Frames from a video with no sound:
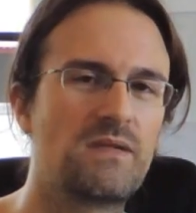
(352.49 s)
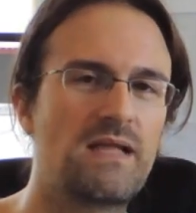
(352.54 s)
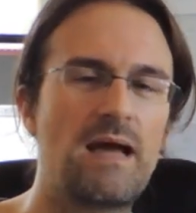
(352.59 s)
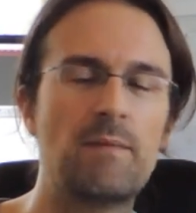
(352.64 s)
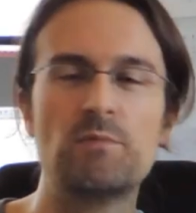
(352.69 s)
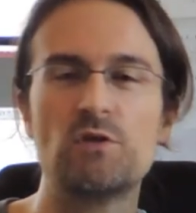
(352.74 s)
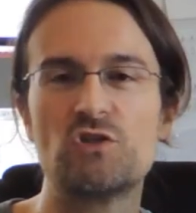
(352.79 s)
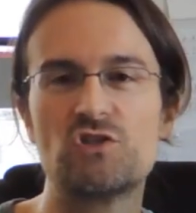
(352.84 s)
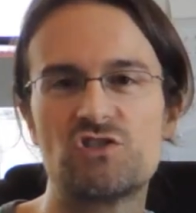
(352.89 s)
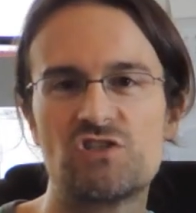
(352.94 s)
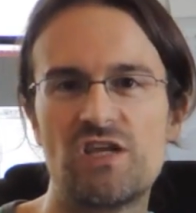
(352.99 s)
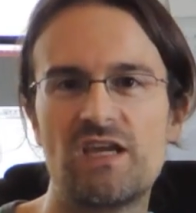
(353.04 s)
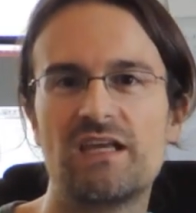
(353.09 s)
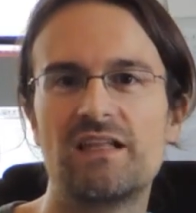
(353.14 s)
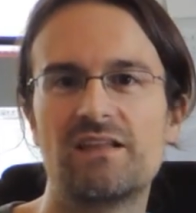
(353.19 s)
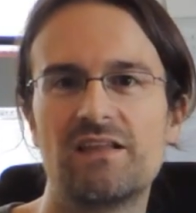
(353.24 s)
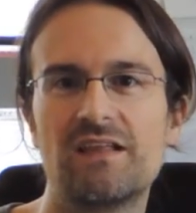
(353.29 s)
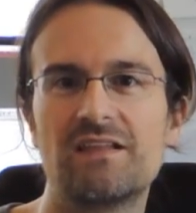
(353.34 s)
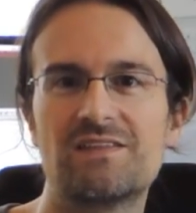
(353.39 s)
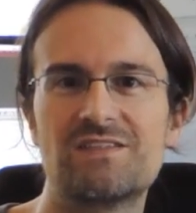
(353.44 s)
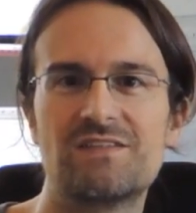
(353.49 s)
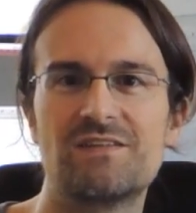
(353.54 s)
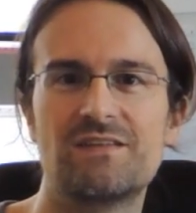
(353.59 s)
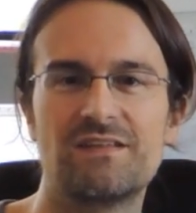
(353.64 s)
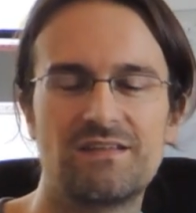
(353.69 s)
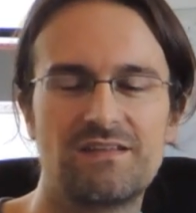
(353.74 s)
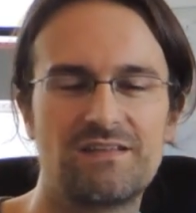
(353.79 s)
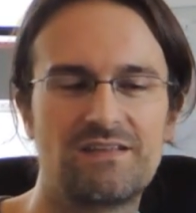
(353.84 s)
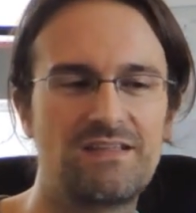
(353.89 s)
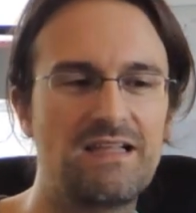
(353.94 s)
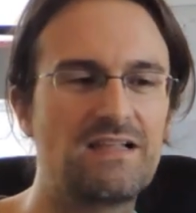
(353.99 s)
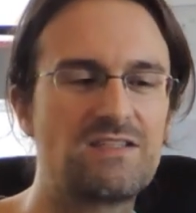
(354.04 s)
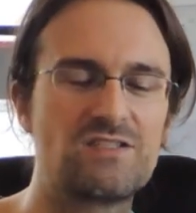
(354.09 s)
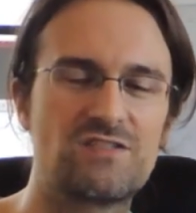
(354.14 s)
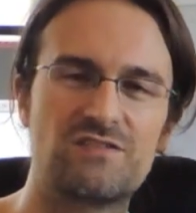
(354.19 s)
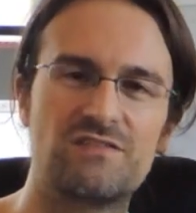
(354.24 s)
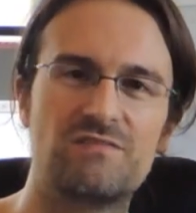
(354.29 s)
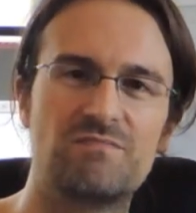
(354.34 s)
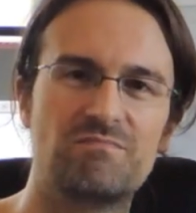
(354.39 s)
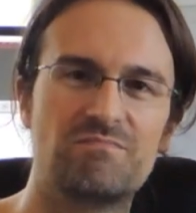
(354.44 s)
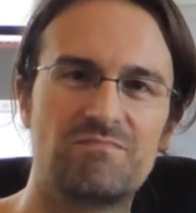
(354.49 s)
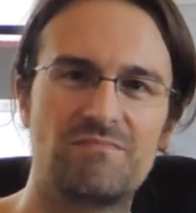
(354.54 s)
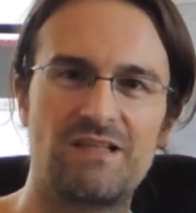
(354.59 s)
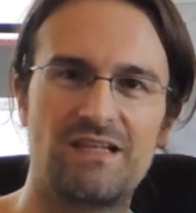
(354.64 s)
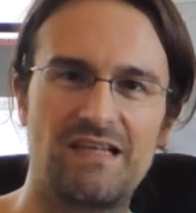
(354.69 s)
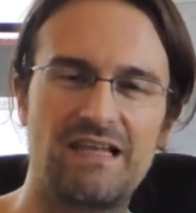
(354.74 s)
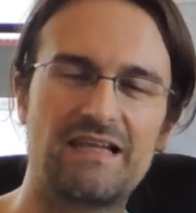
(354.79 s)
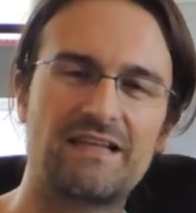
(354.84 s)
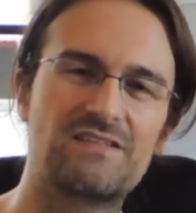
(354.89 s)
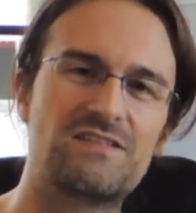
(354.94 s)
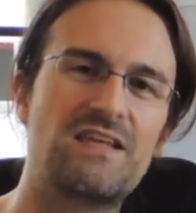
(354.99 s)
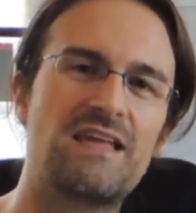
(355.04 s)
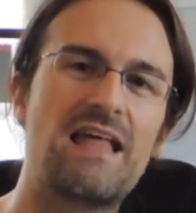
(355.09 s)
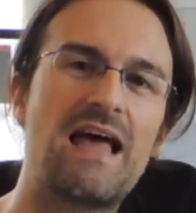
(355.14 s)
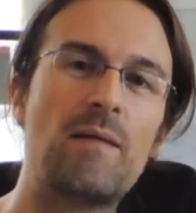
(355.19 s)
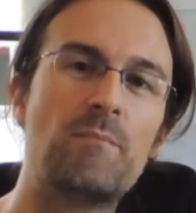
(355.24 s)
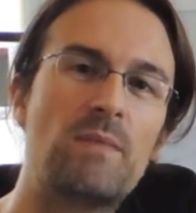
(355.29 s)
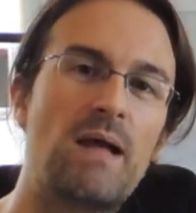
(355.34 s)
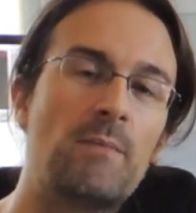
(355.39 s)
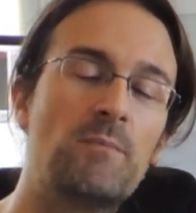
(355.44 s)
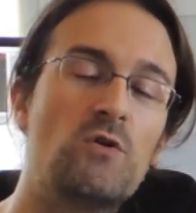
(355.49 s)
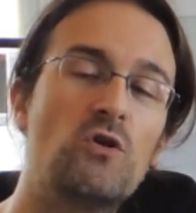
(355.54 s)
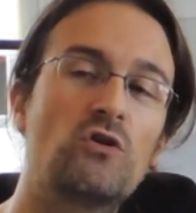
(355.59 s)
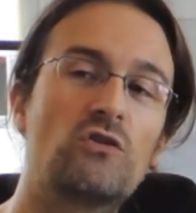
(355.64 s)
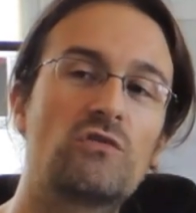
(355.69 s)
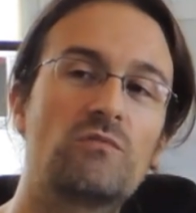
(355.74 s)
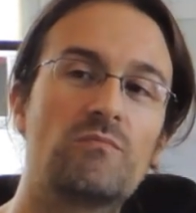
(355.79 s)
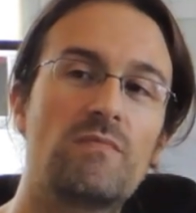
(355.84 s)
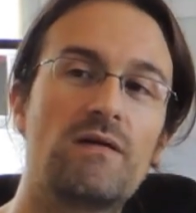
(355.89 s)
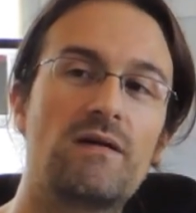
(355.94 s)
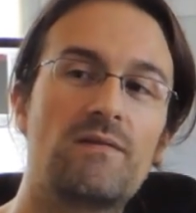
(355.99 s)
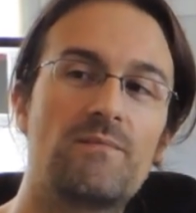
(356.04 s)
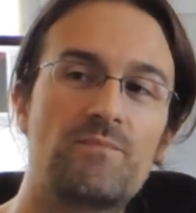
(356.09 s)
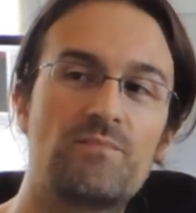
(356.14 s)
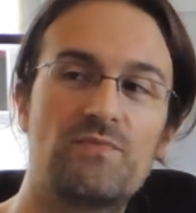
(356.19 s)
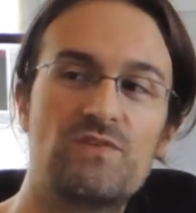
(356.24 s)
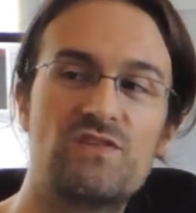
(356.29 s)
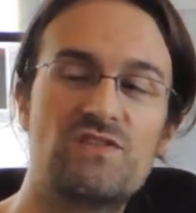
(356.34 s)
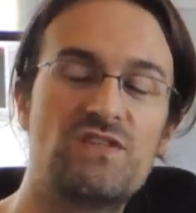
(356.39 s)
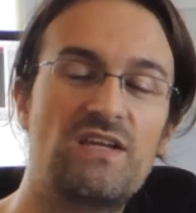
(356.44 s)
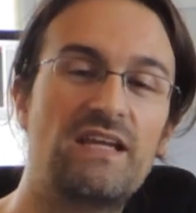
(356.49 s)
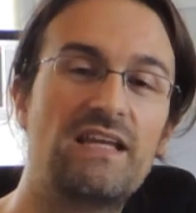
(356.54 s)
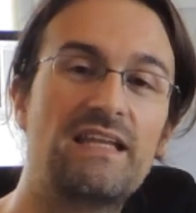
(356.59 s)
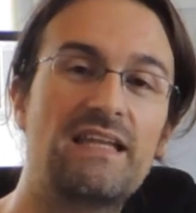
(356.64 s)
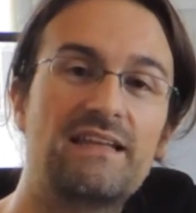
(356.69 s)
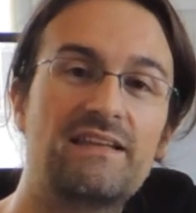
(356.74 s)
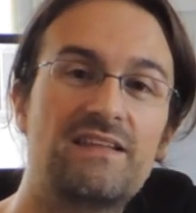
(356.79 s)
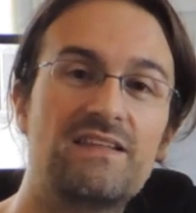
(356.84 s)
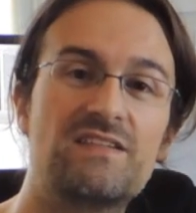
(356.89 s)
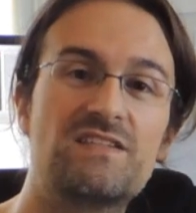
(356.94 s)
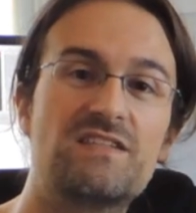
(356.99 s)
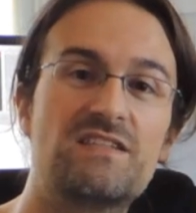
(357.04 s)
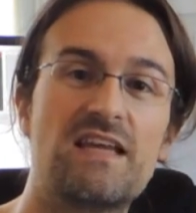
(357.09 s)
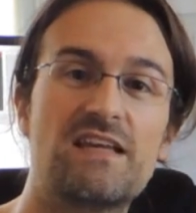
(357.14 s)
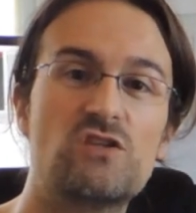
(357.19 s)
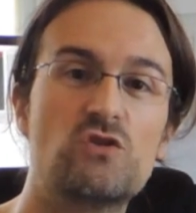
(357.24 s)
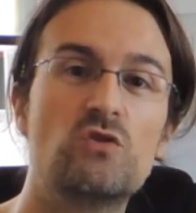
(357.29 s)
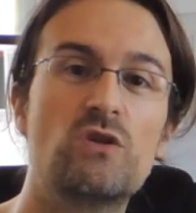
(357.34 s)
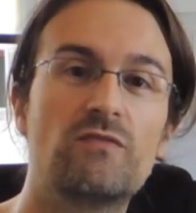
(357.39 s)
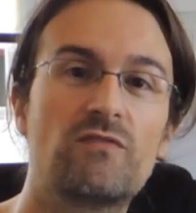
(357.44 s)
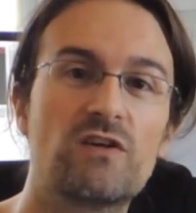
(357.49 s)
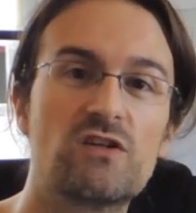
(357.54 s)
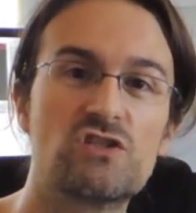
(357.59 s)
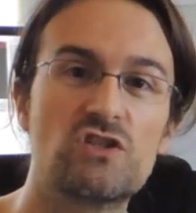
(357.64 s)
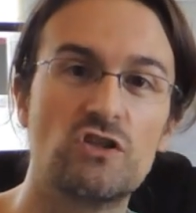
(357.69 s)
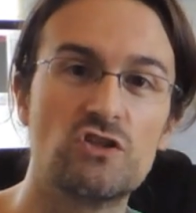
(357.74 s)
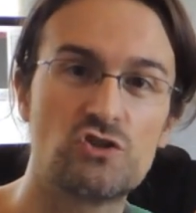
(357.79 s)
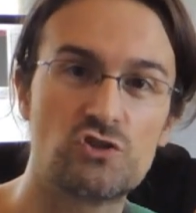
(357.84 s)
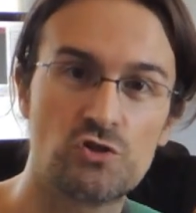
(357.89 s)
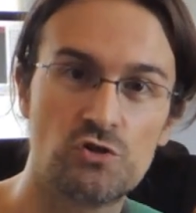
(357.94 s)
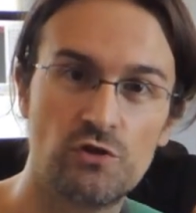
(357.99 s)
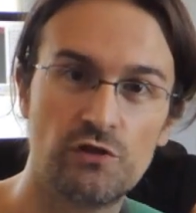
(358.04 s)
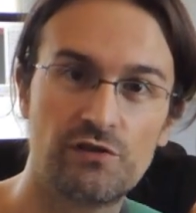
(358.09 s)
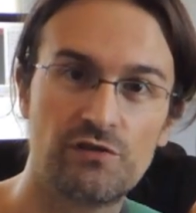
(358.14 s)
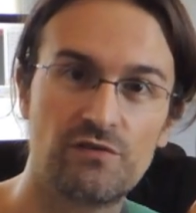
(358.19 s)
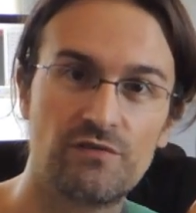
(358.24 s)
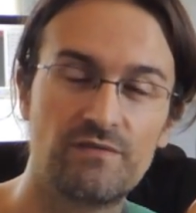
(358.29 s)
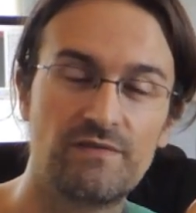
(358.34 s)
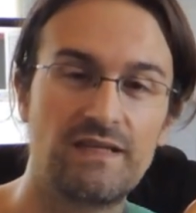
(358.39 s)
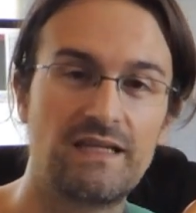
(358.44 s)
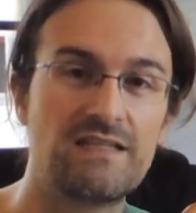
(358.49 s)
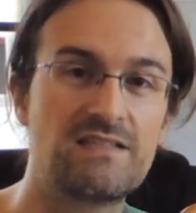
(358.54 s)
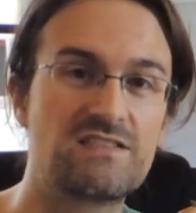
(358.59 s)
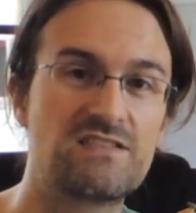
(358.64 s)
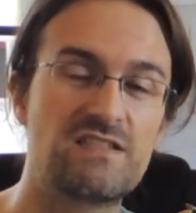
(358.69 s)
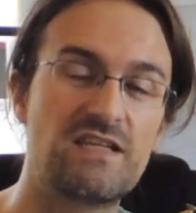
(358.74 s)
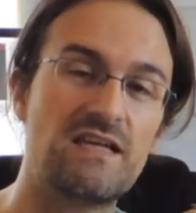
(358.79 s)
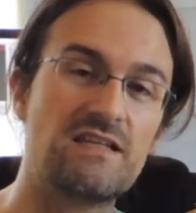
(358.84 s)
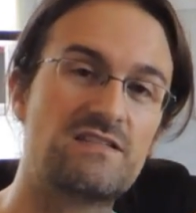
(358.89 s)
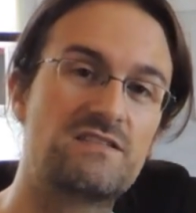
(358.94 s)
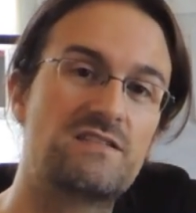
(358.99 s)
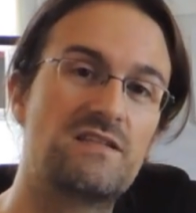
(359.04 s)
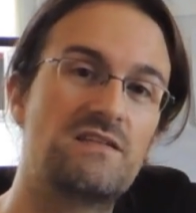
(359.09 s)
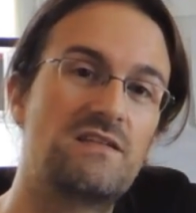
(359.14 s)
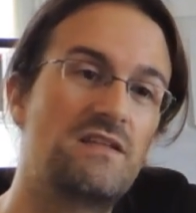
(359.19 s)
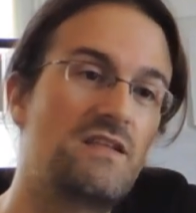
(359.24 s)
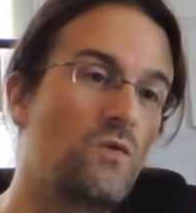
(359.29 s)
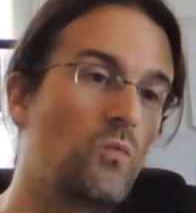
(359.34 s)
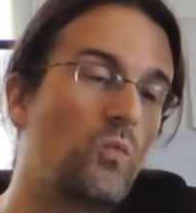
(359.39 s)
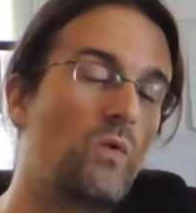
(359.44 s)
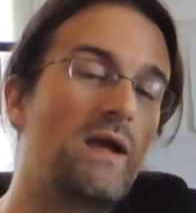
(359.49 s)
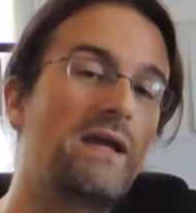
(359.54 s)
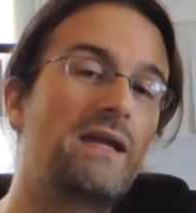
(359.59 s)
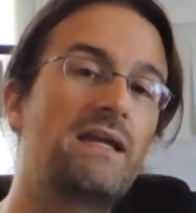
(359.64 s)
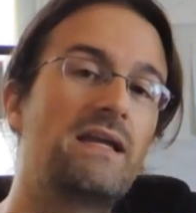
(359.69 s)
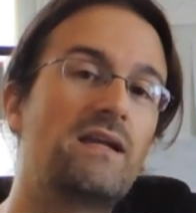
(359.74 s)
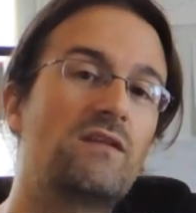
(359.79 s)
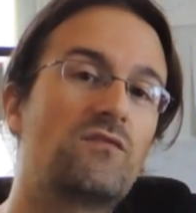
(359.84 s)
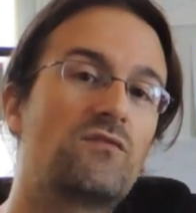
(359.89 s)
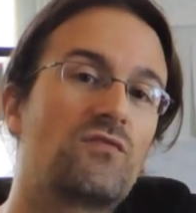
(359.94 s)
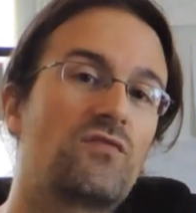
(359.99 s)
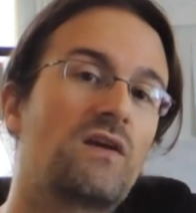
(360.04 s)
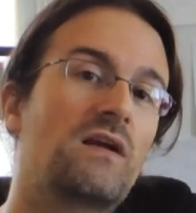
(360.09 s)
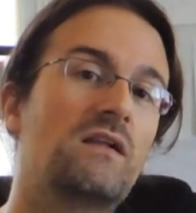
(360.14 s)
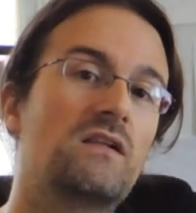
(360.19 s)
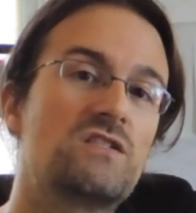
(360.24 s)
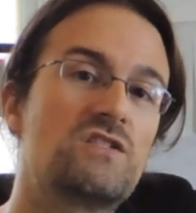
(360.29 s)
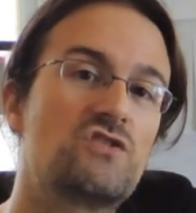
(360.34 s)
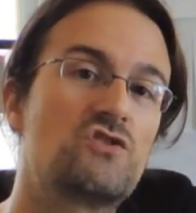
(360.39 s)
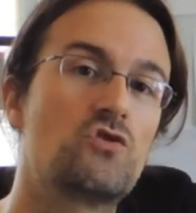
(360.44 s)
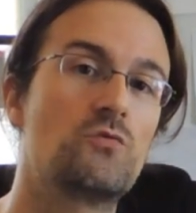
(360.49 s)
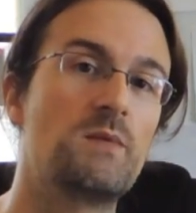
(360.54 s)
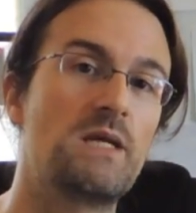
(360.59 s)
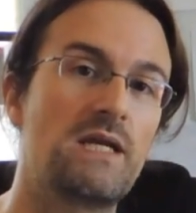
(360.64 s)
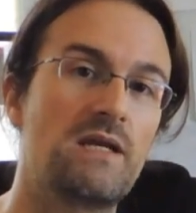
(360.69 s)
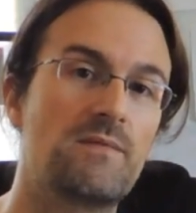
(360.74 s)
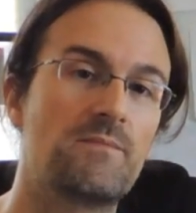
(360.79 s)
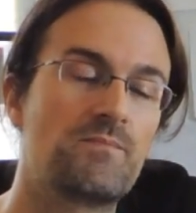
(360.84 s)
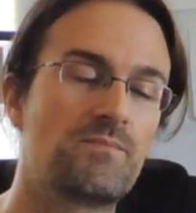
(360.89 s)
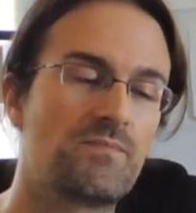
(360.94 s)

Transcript: I'm not saying that that's, like I said, I'm not saying that this is a universal truth. It's just the way it feels to me.